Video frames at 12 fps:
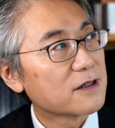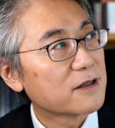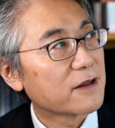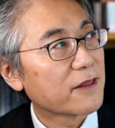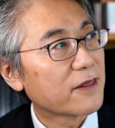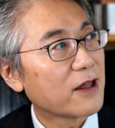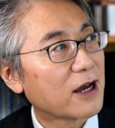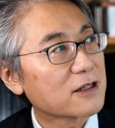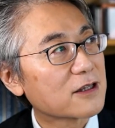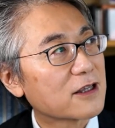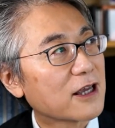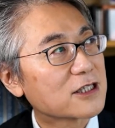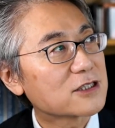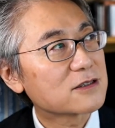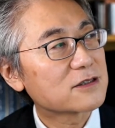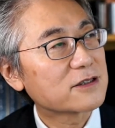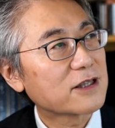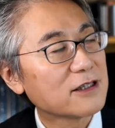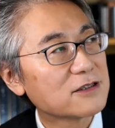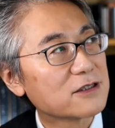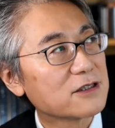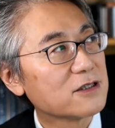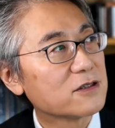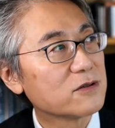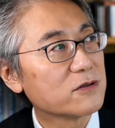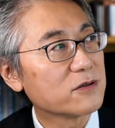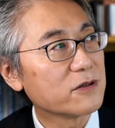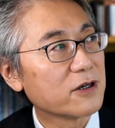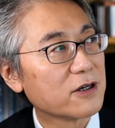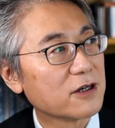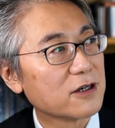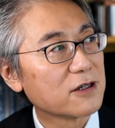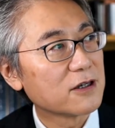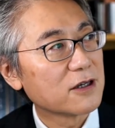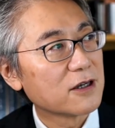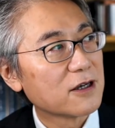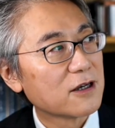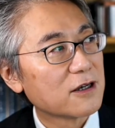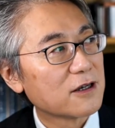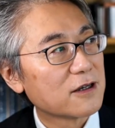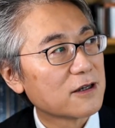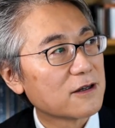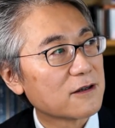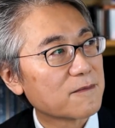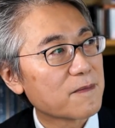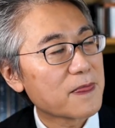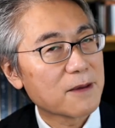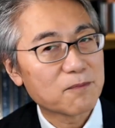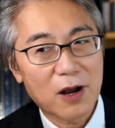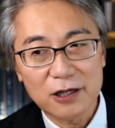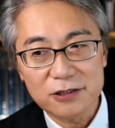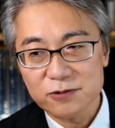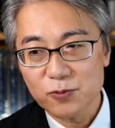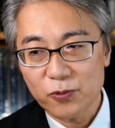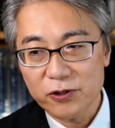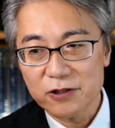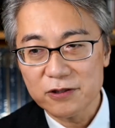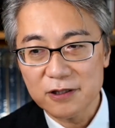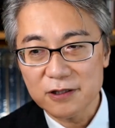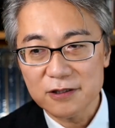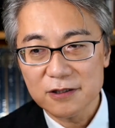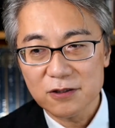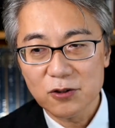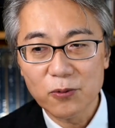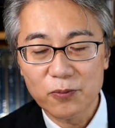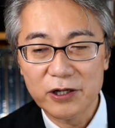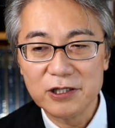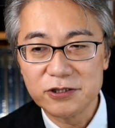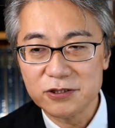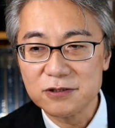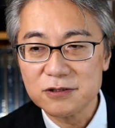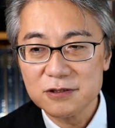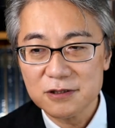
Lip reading: that extends into the person within the corporation.